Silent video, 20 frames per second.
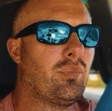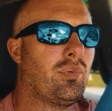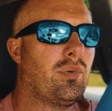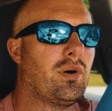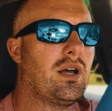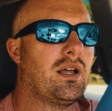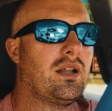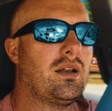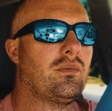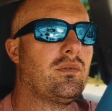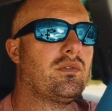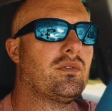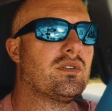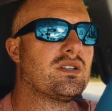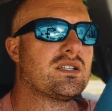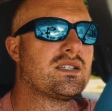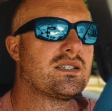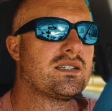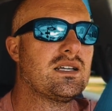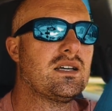but
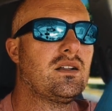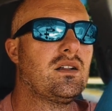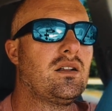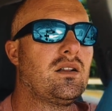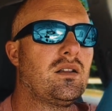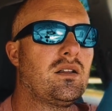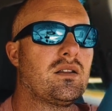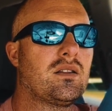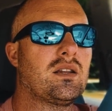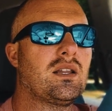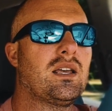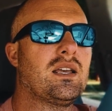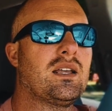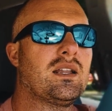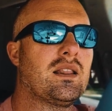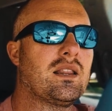still it,